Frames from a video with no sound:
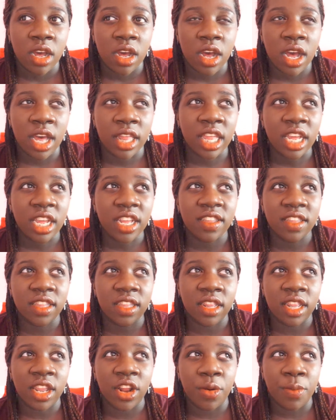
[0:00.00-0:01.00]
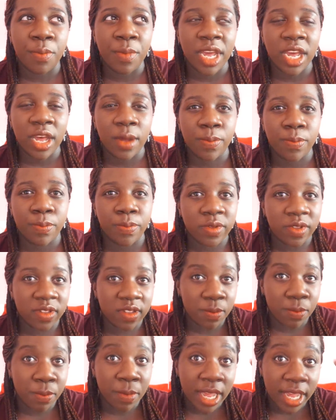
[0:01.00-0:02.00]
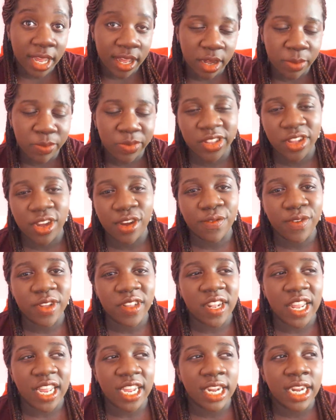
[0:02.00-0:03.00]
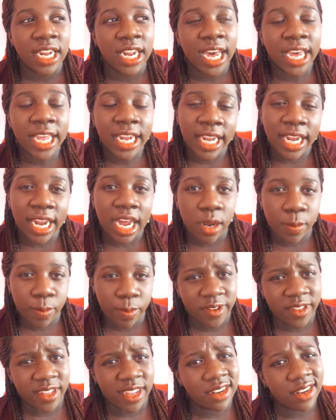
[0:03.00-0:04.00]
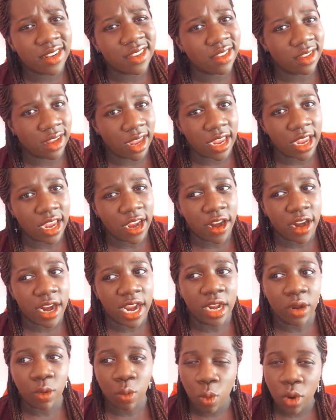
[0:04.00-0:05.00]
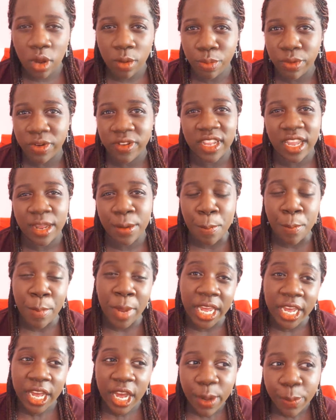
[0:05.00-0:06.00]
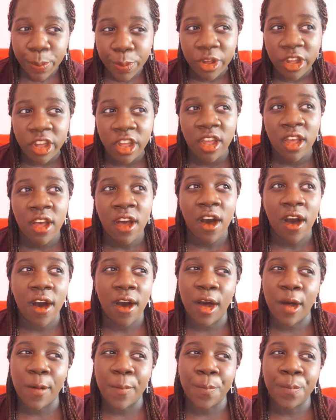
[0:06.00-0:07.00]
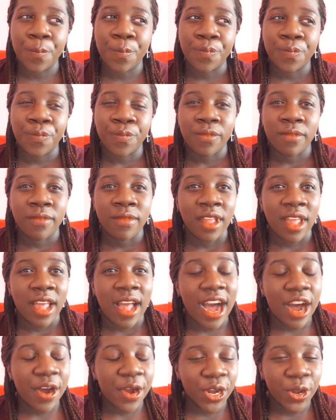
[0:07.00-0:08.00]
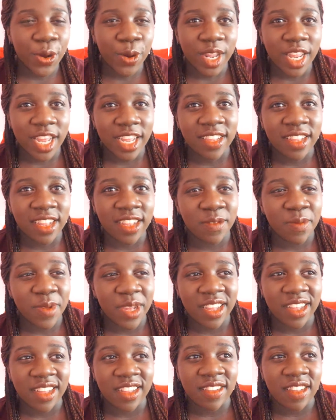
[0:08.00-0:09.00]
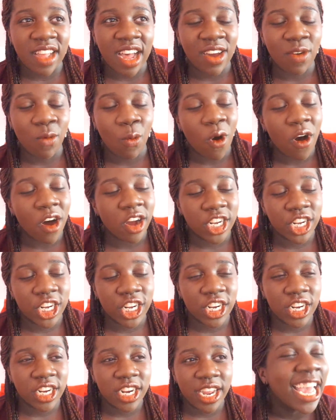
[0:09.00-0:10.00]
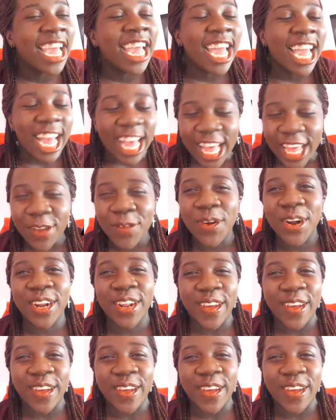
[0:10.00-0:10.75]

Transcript: I think it's their makeup makeup stuff. It's like ninety-nine percent skincare and one percent makeup. Um, how I know this is because I watch Edward